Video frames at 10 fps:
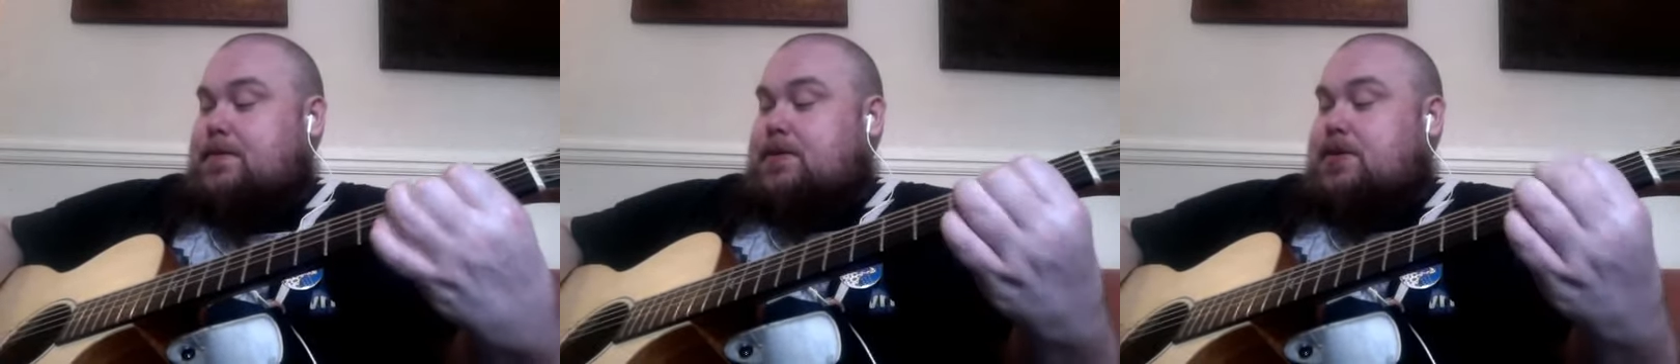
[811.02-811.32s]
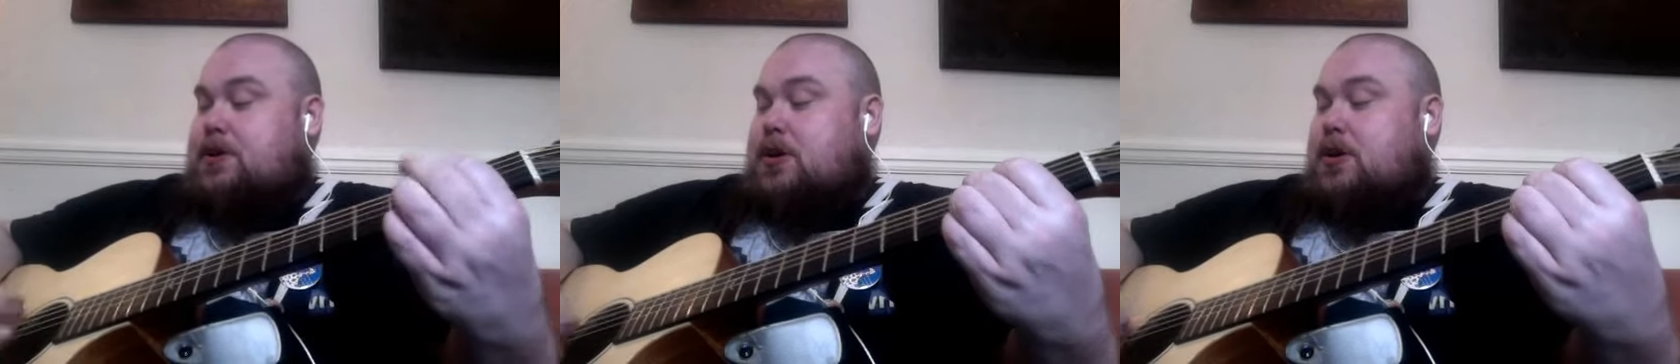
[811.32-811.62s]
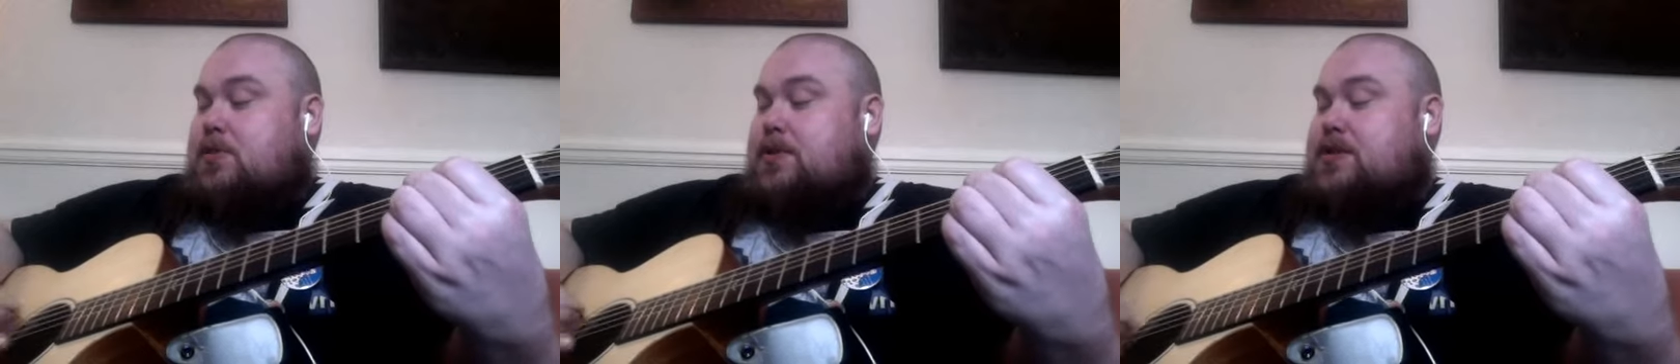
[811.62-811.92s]
you
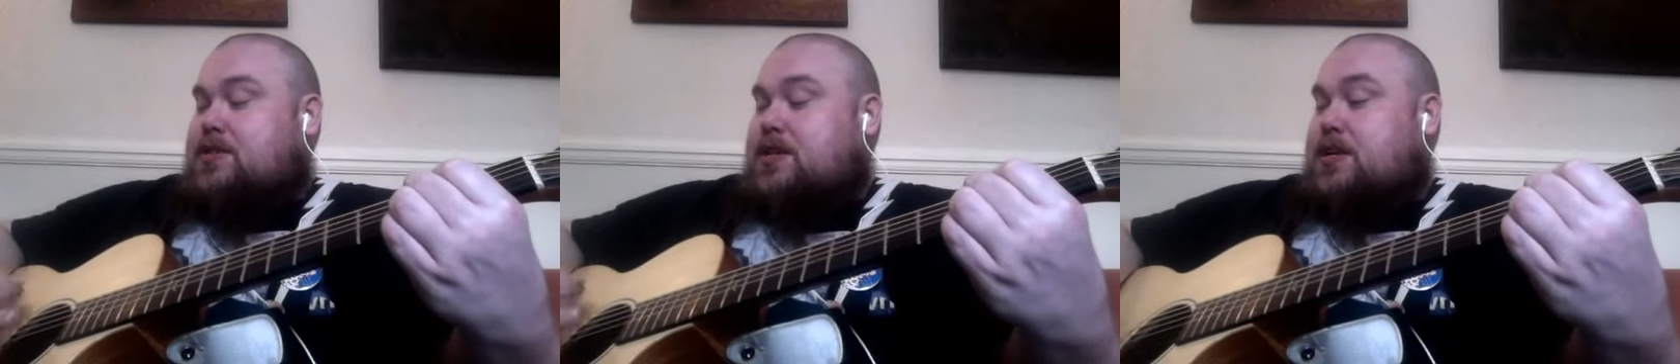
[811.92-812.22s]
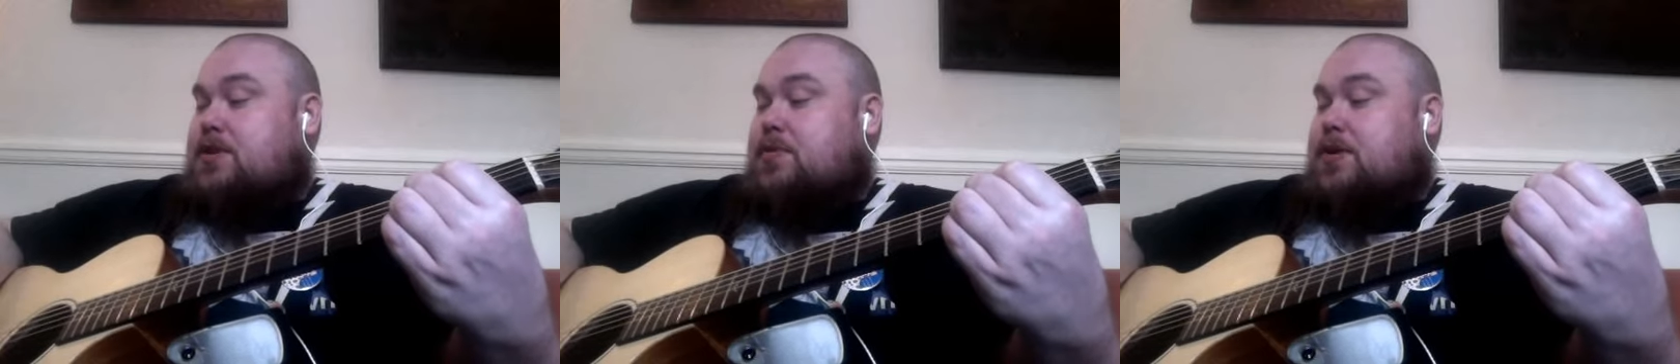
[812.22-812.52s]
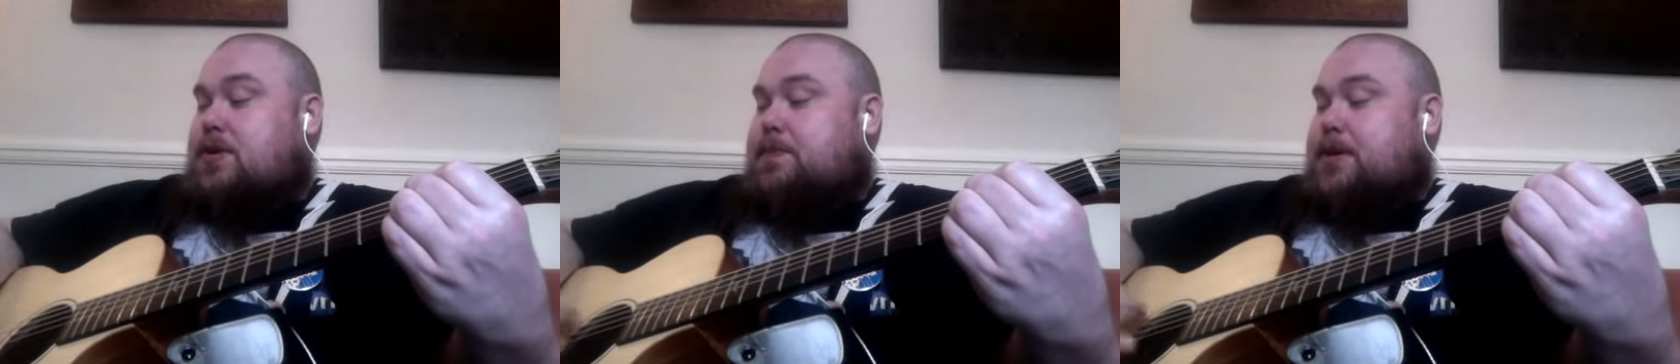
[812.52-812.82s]
always see
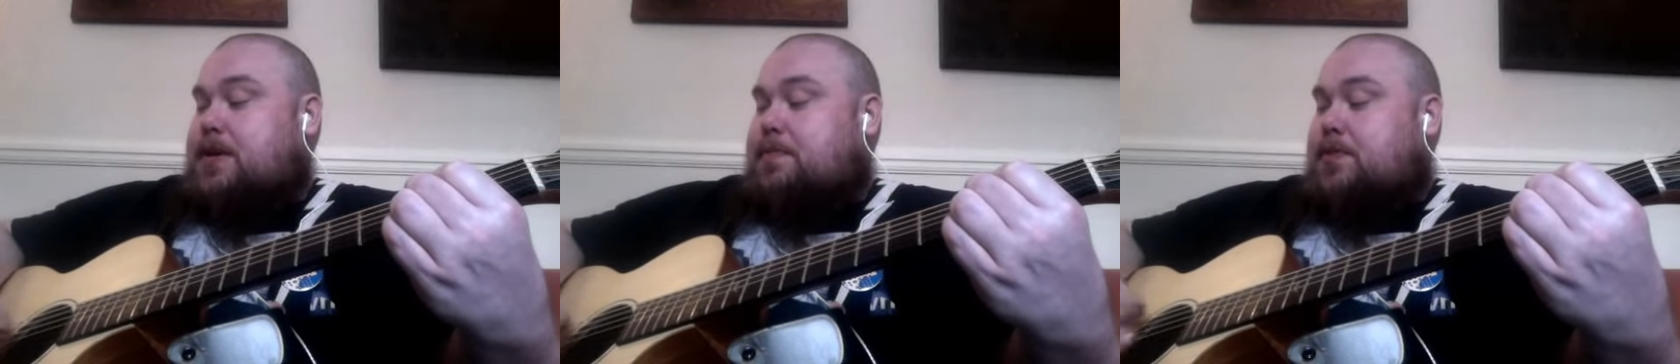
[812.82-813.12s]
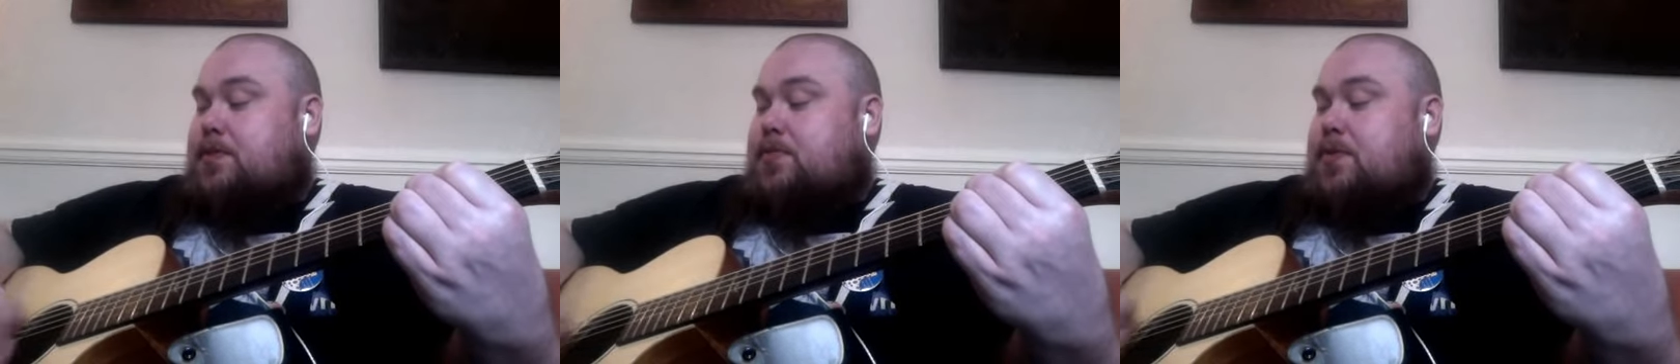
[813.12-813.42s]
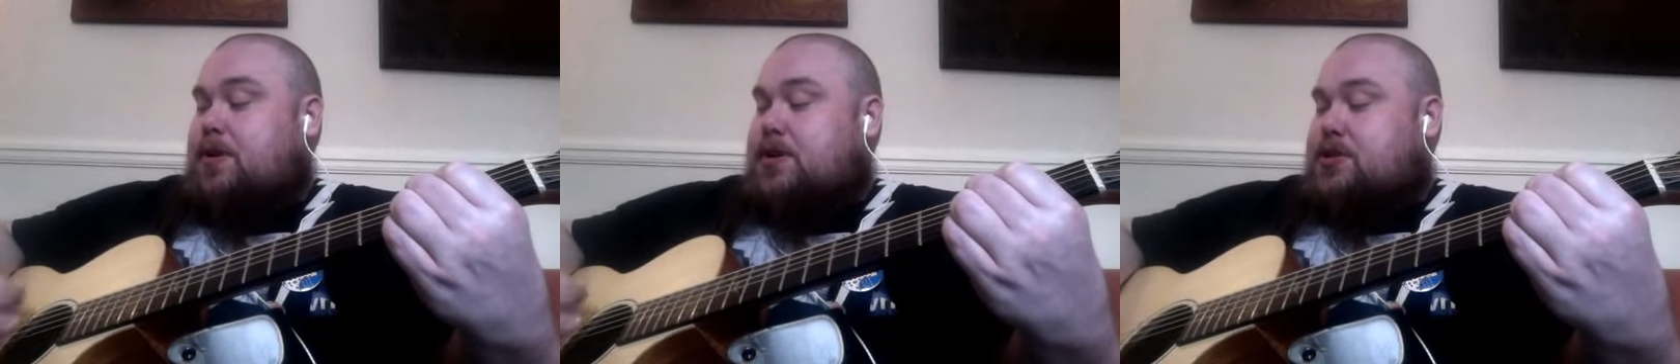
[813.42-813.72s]
what people
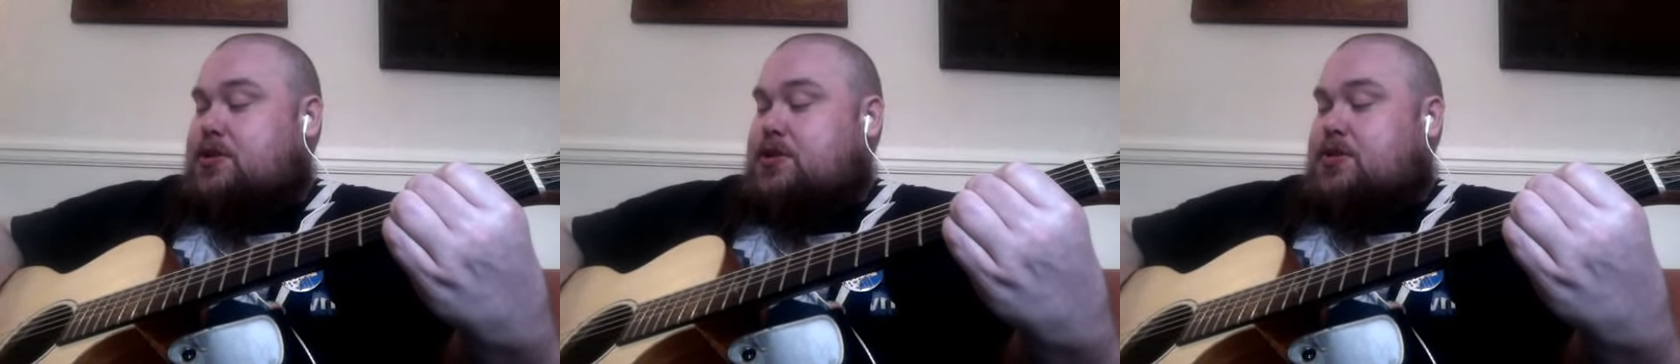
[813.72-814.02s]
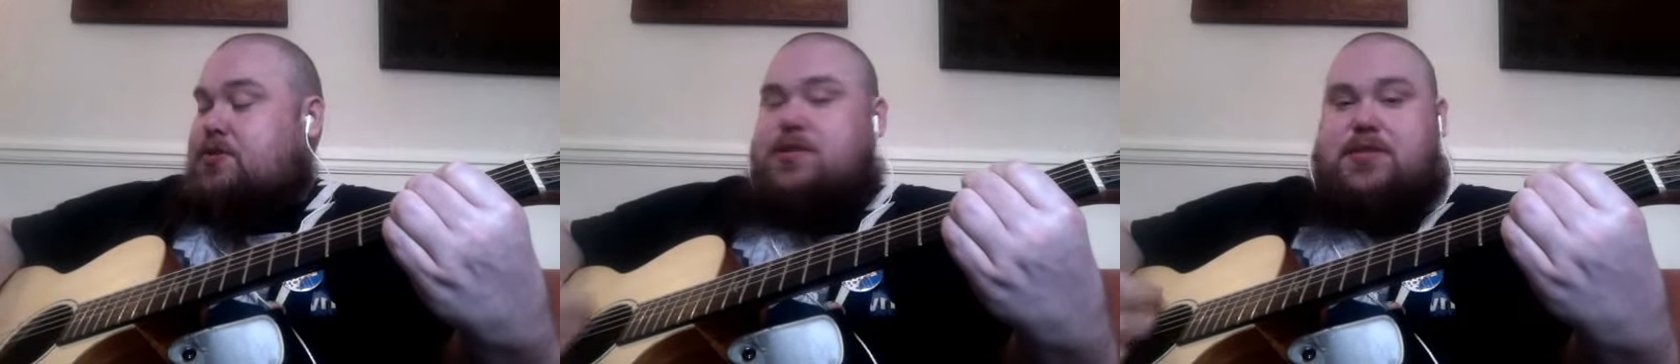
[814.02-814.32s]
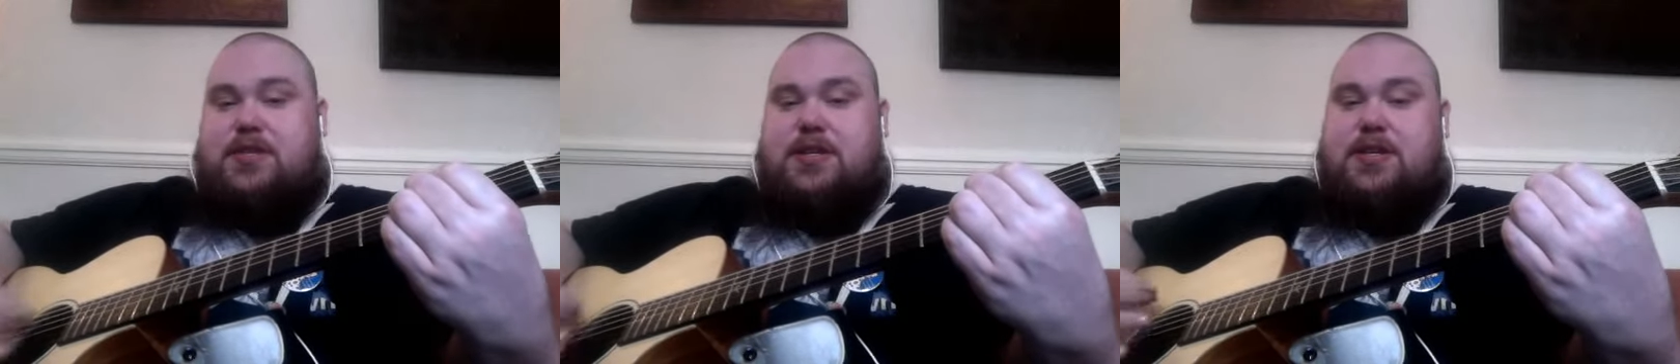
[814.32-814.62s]
want you to
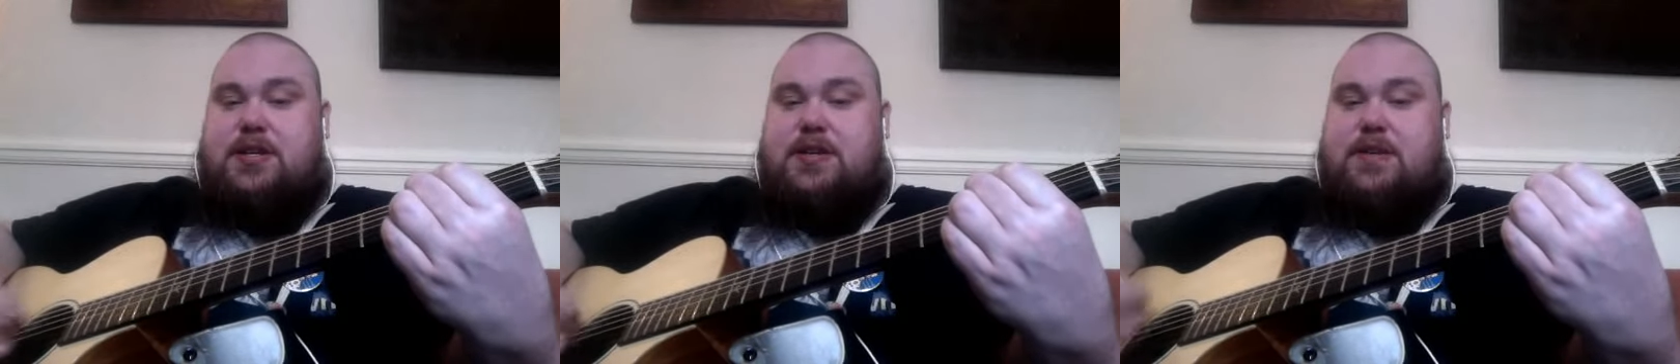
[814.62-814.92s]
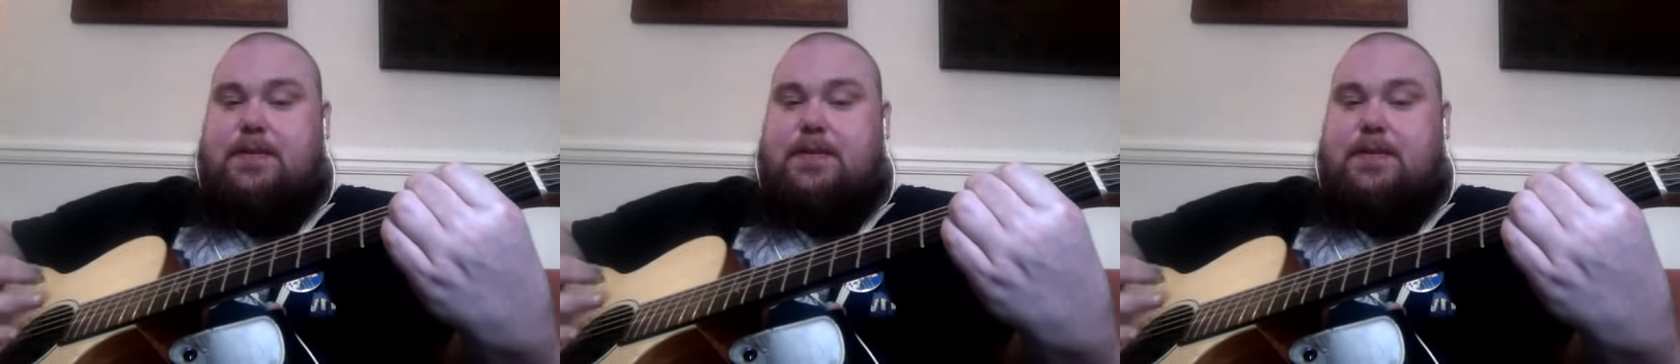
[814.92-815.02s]
sing.